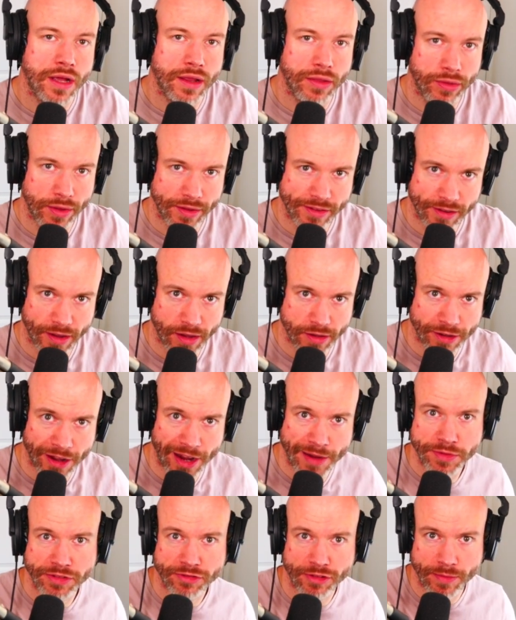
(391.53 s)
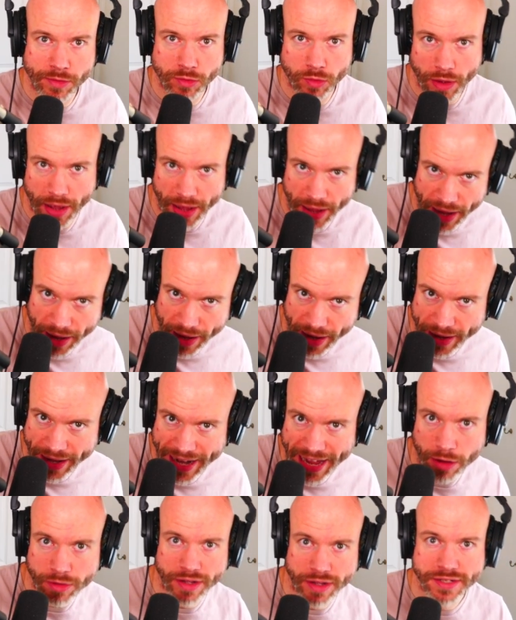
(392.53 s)
that uh, TypeScript
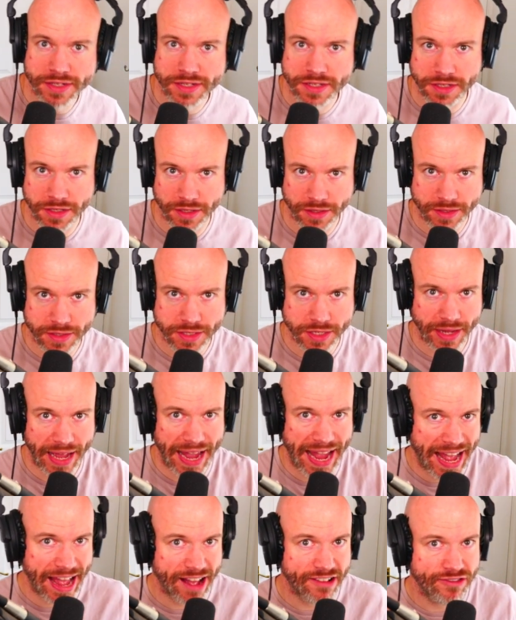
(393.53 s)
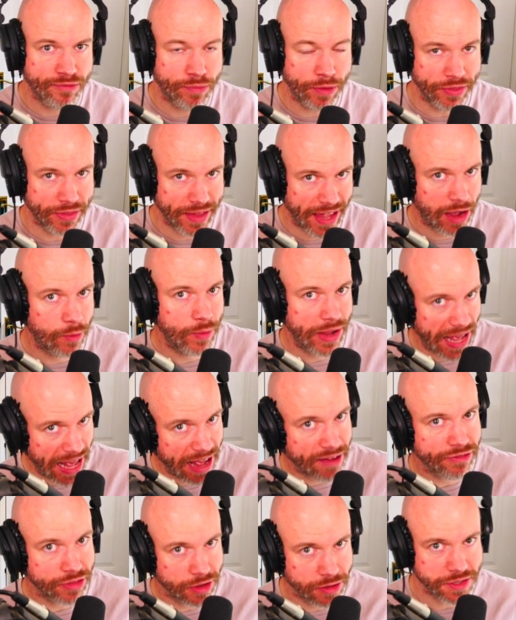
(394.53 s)
allowed us to, to have, but now we
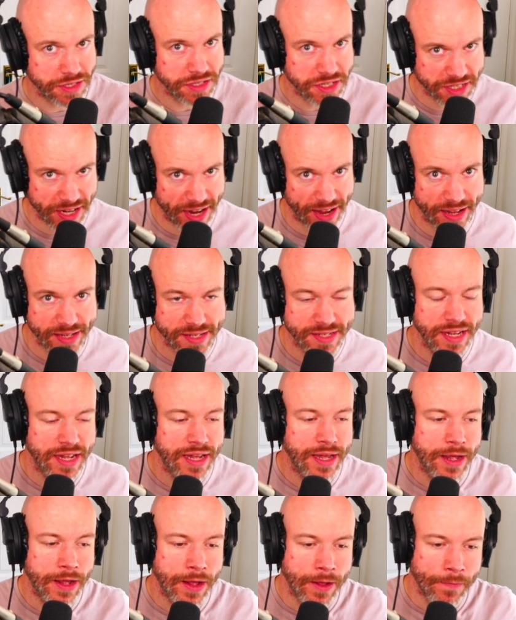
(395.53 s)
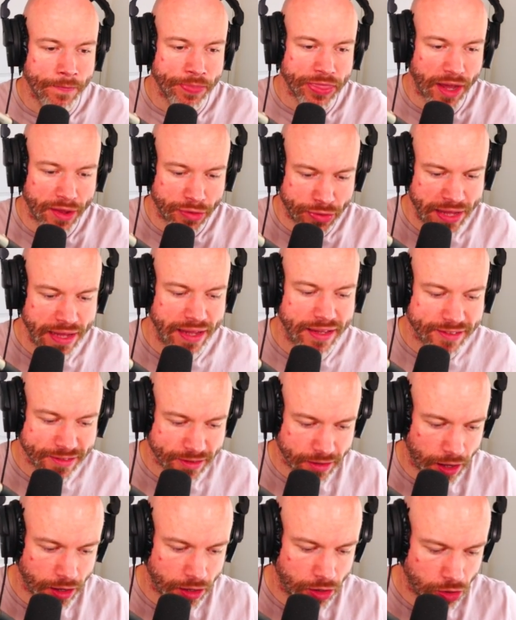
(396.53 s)
have those in J S. I think it's
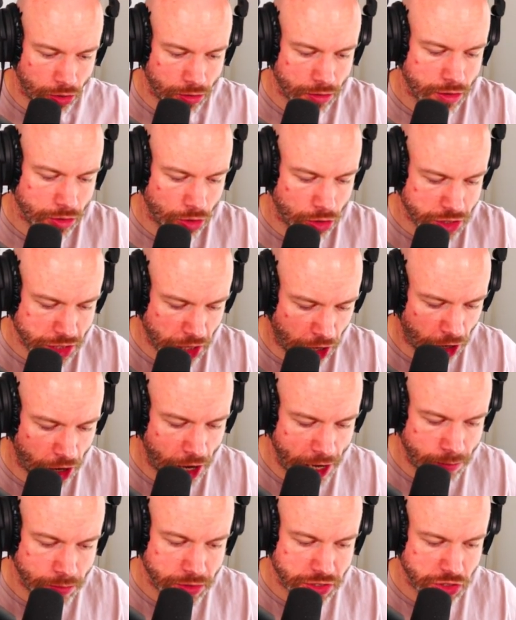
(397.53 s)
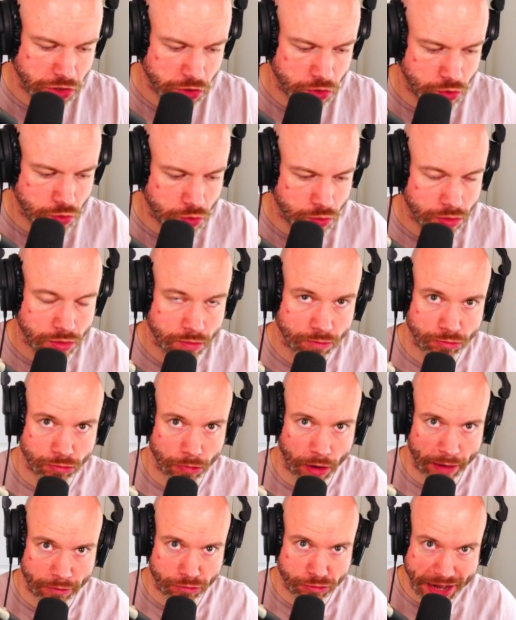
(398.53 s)
a good time to
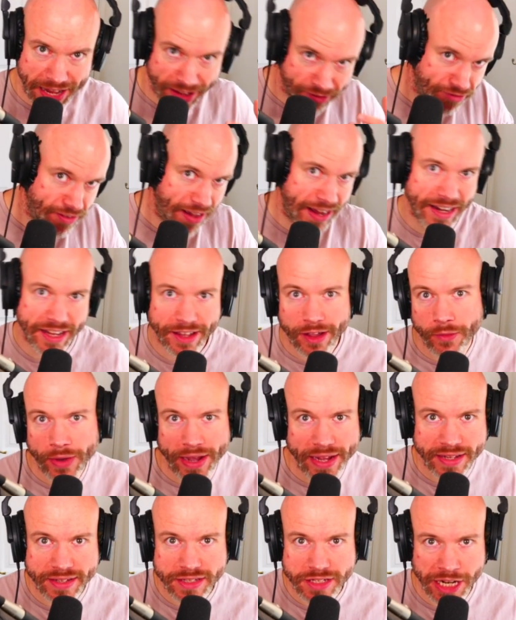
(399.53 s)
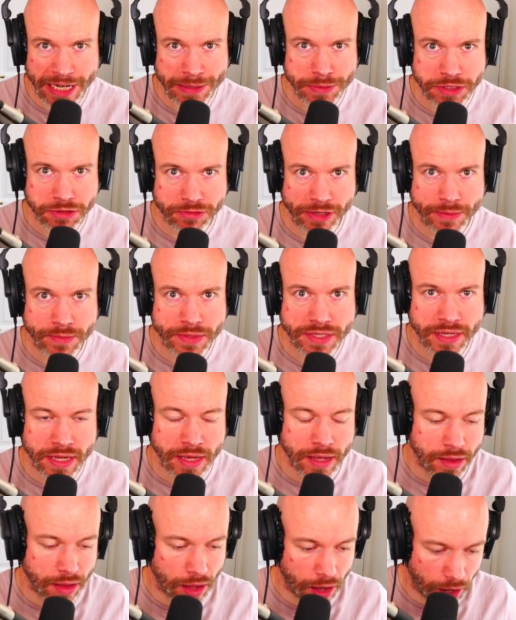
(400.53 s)
reevaluate TypeScript.
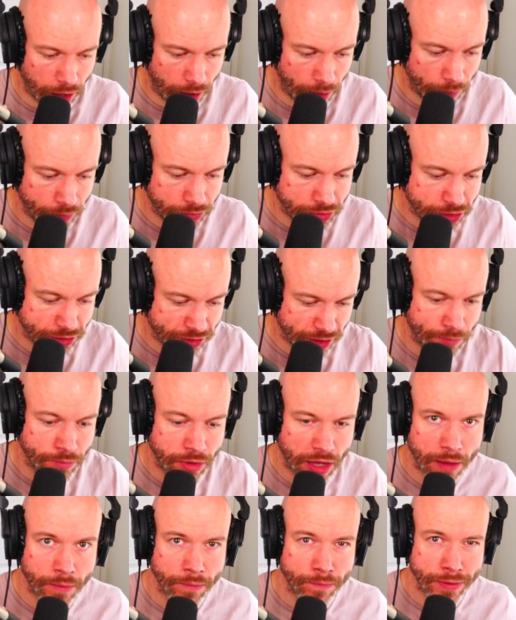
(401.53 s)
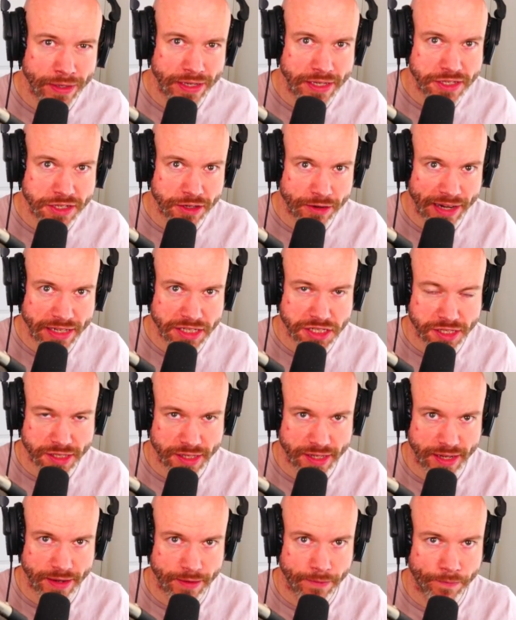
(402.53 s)
Um, some companies are
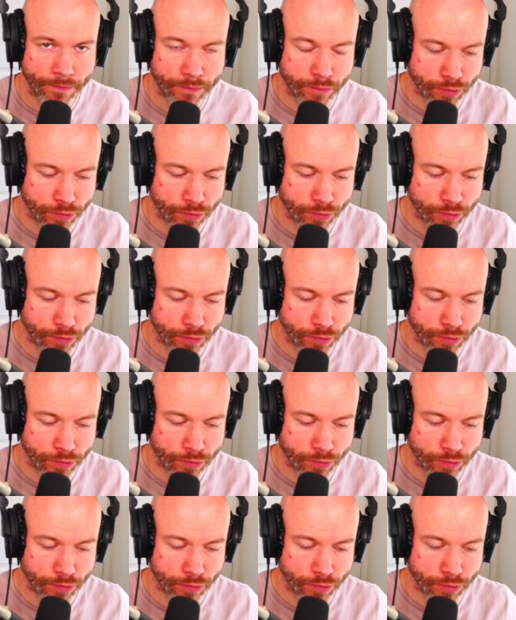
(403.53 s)
actually